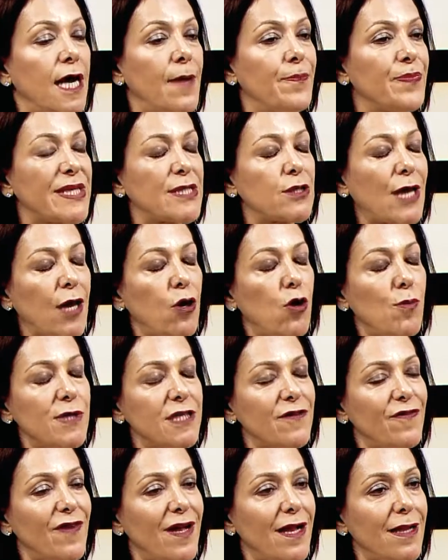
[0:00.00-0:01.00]
So I
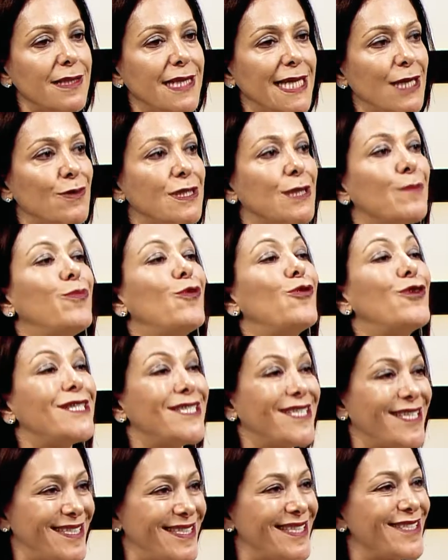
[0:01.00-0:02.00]
almost felt that it was
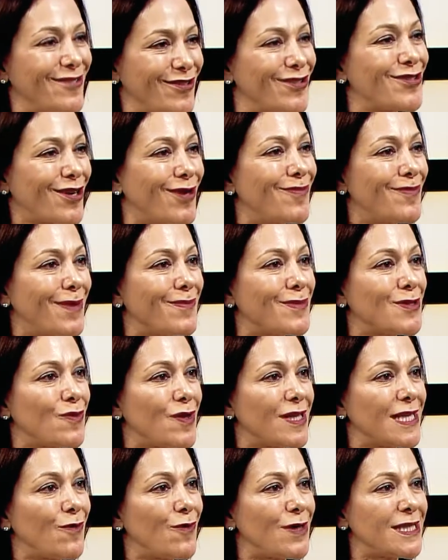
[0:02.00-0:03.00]
important to start
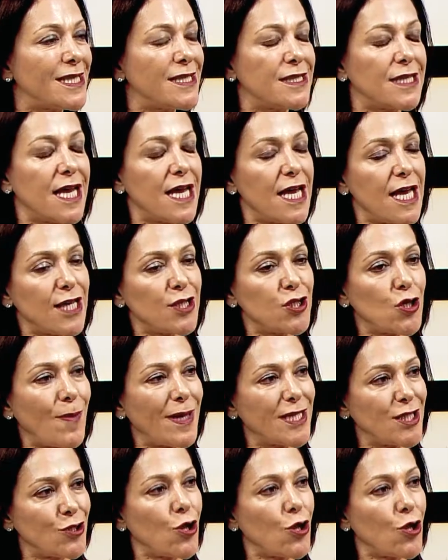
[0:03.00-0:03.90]
Mumzwolrd. It wasn't so much an